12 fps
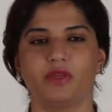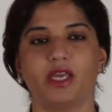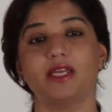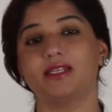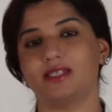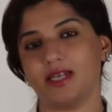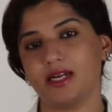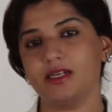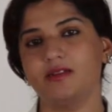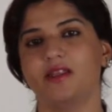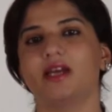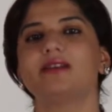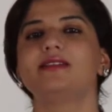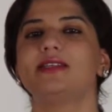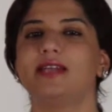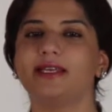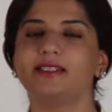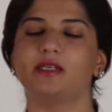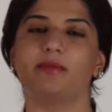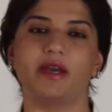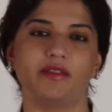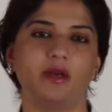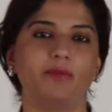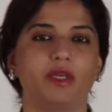Instead, they are selected by
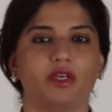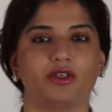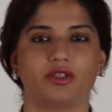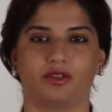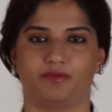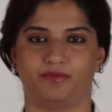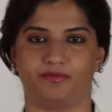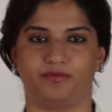their peers.